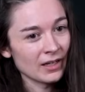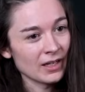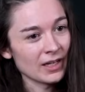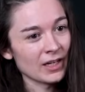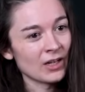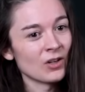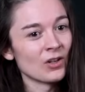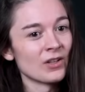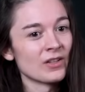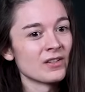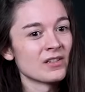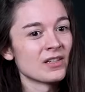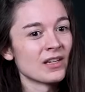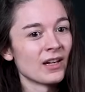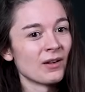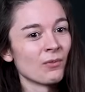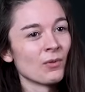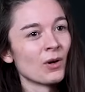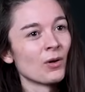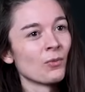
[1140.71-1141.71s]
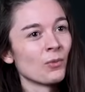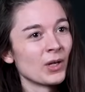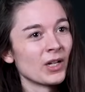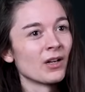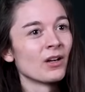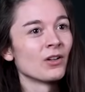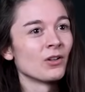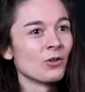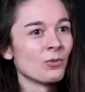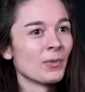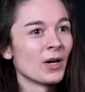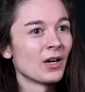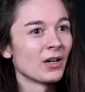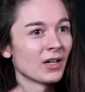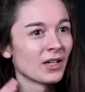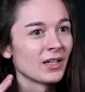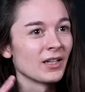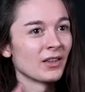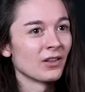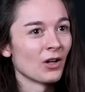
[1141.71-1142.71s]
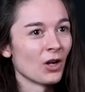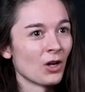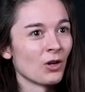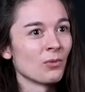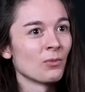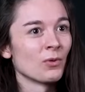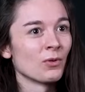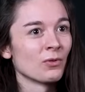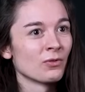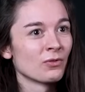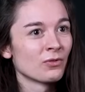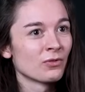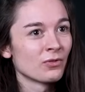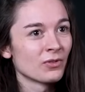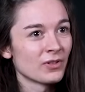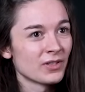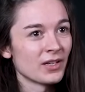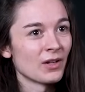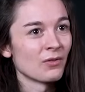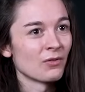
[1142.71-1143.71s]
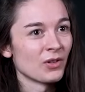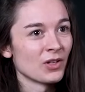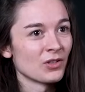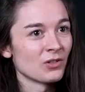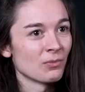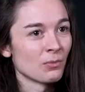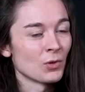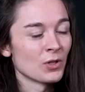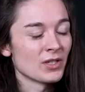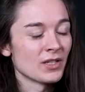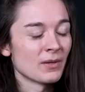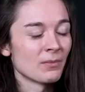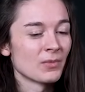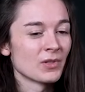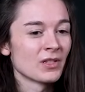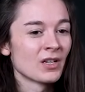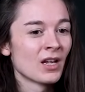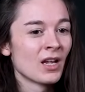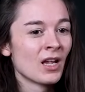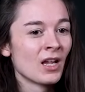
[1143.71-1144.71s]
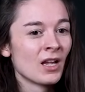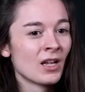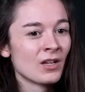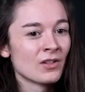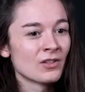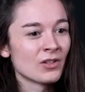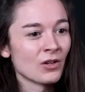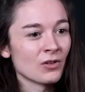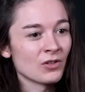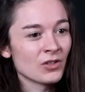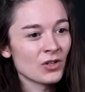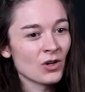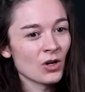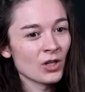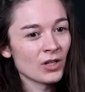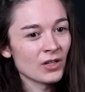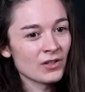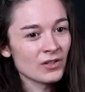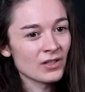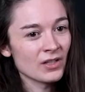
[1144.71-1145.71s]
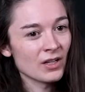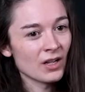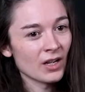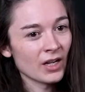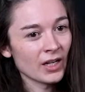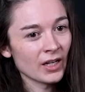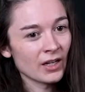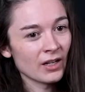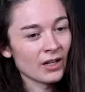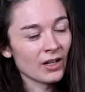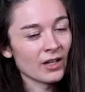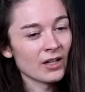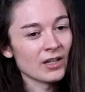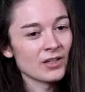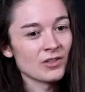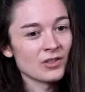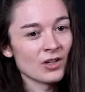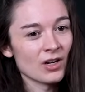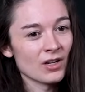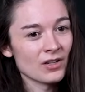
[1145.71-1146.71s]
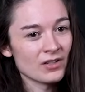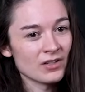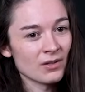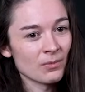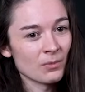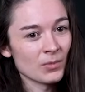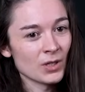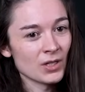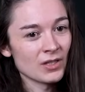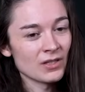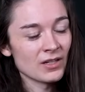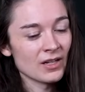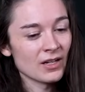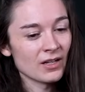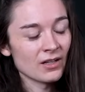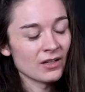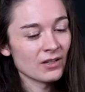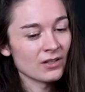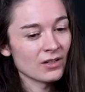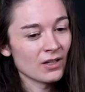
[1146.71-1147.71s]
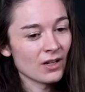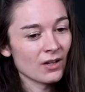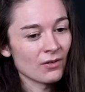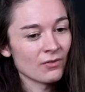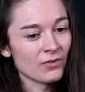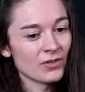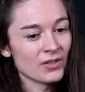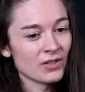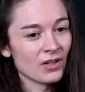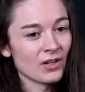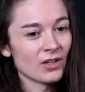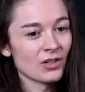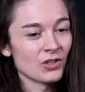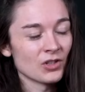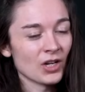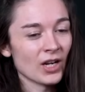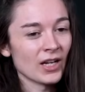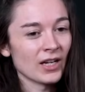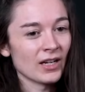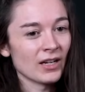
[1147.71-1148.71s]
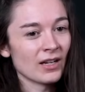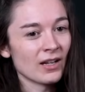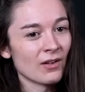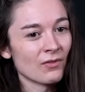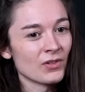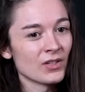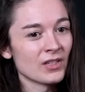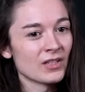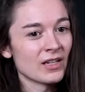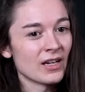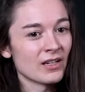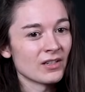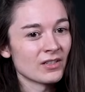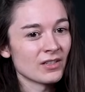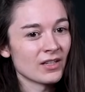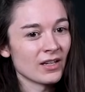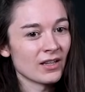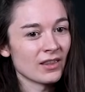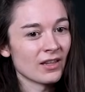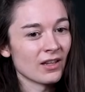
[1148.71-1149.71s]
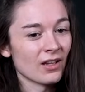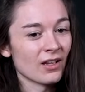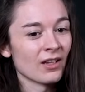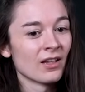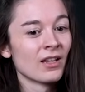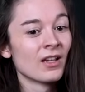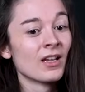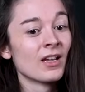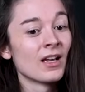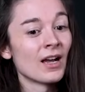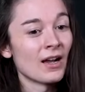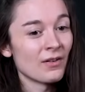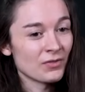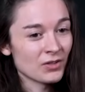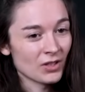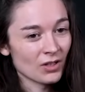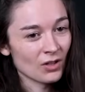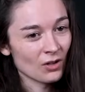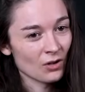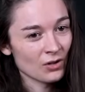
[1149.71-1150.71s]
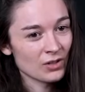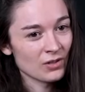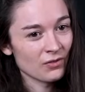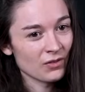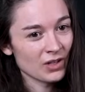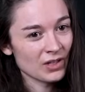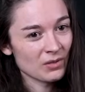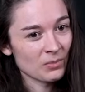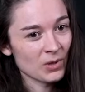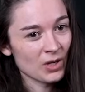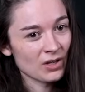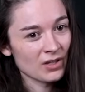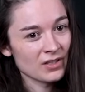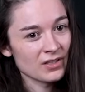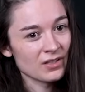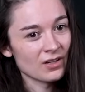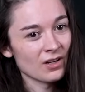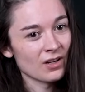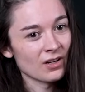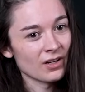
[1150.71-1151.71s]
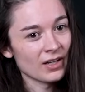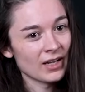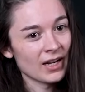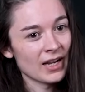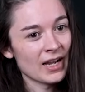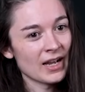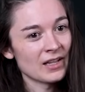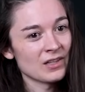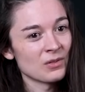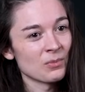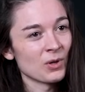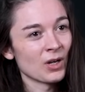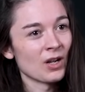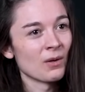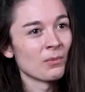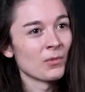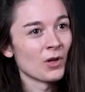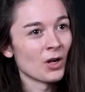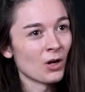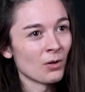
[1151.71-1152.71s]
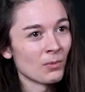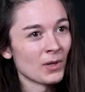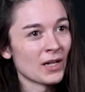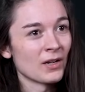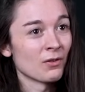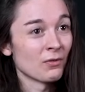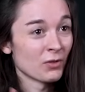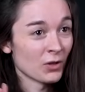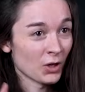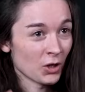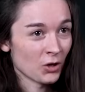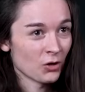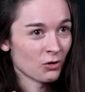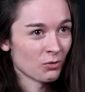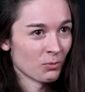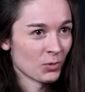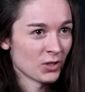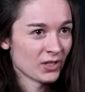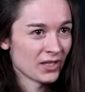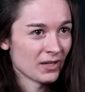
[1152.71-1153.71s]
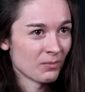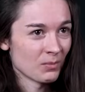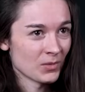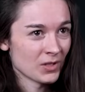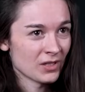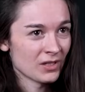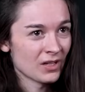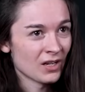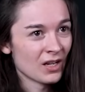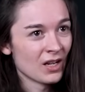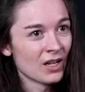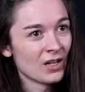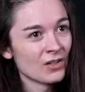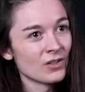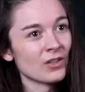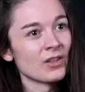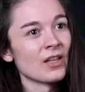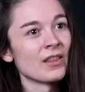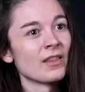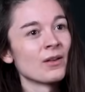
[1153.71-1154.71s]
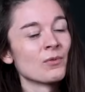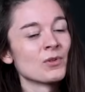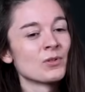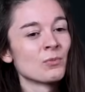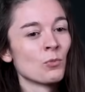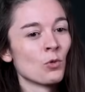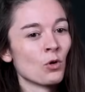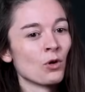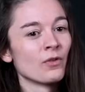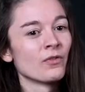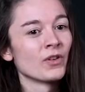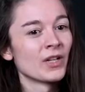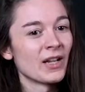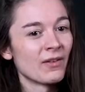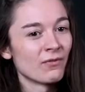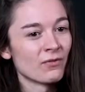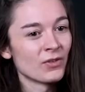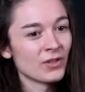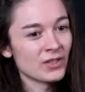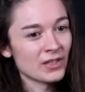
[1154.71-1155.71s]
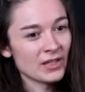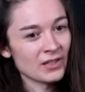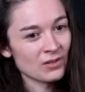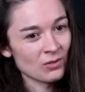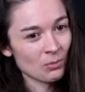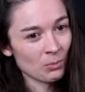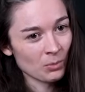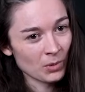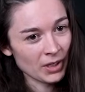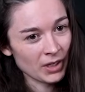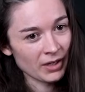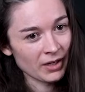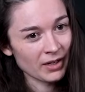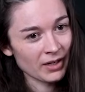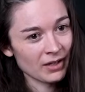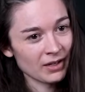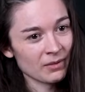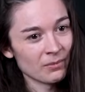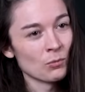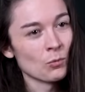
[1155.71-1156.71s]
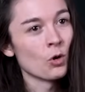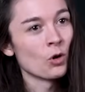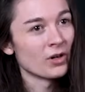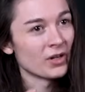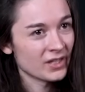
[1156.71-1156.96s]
it couldn't say, well, we are numerically the home of South Asian Muslims. So scholars like Ijaz Ahmad and Fazana Sheikh have suggested that after the loss of East Pakistan, it had to become the homeland of the good Muslims. So then there was more of an emphasis on being more